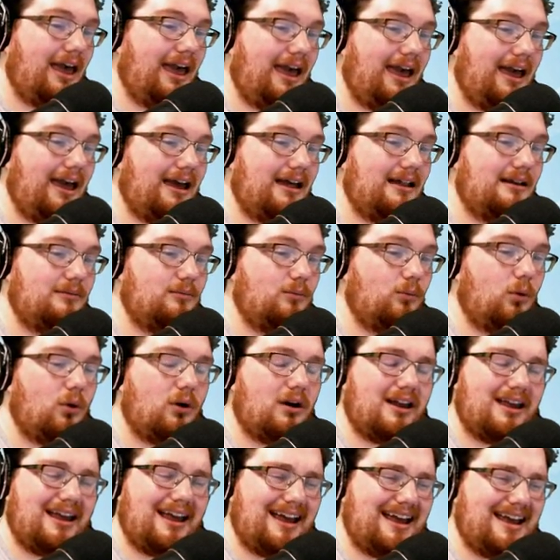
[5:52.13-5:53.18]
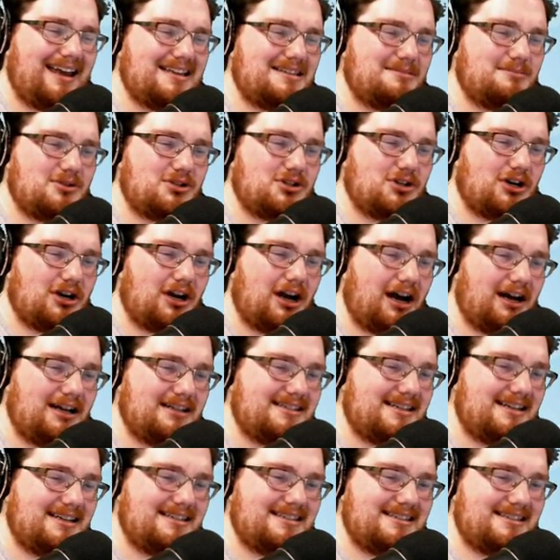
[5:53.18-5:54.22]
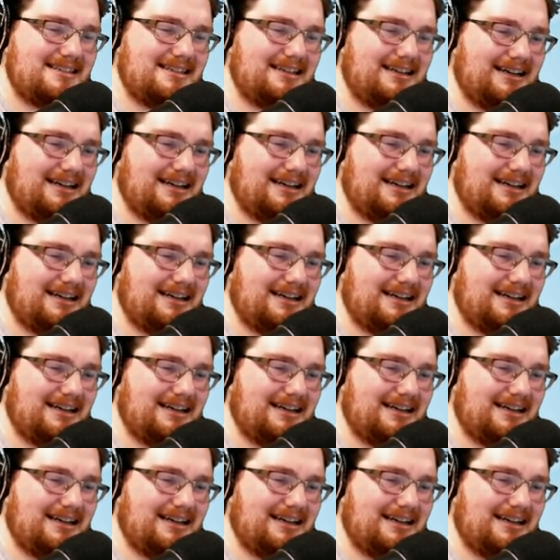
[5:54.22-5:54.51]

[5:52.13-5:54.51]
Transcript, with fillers: And warning, I guess, mature content.